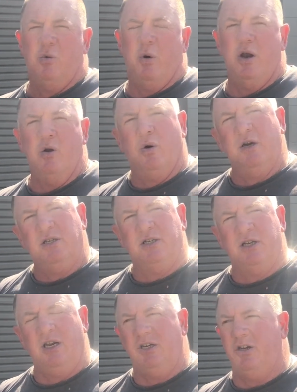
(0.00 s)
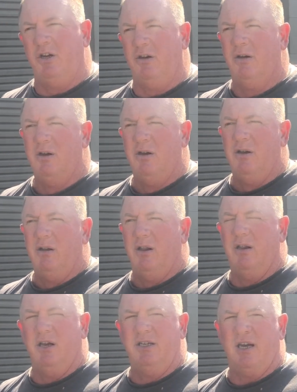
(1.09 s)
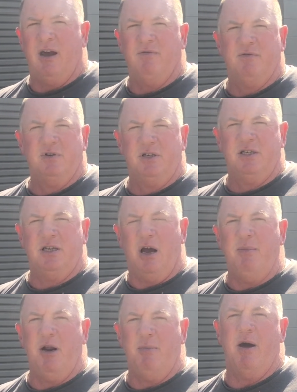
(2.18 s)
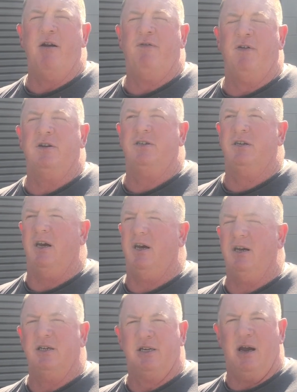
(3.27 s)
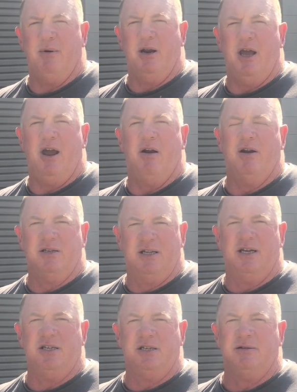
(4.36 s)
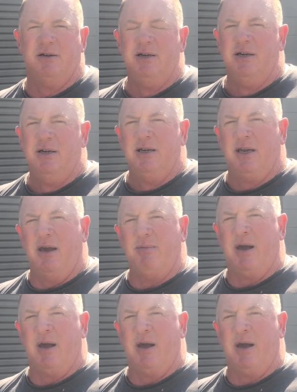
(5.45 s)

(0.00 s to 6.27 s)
where noise is an issue, then these have so many benefits in so many areas. They just keep